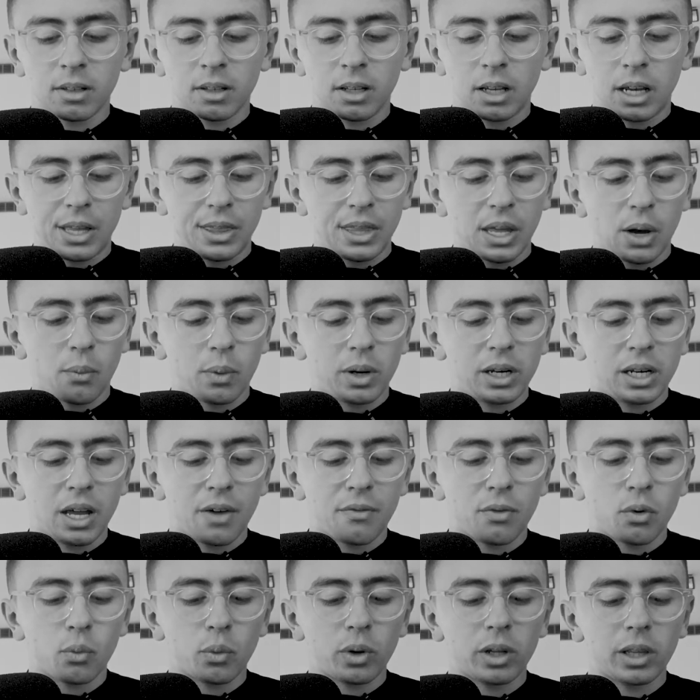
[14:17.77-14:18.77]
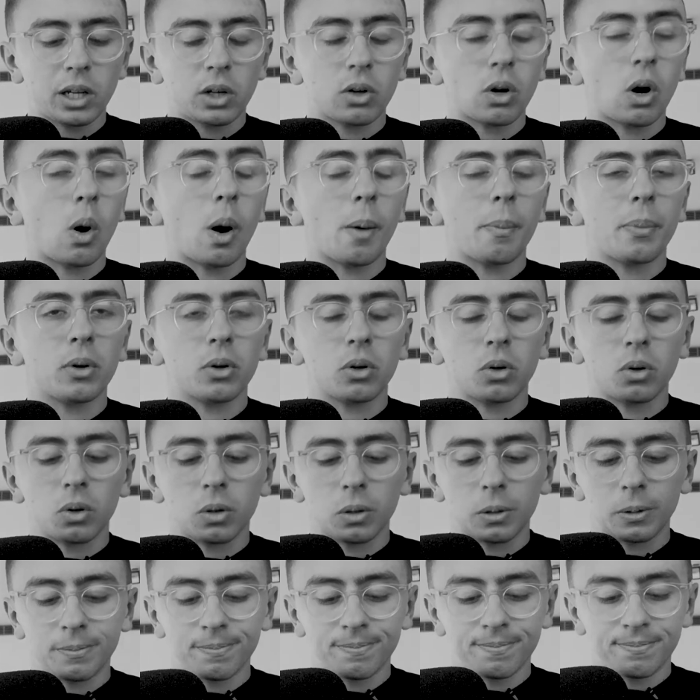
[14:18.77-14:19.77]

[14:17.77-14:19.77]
in that we never really grow up at all.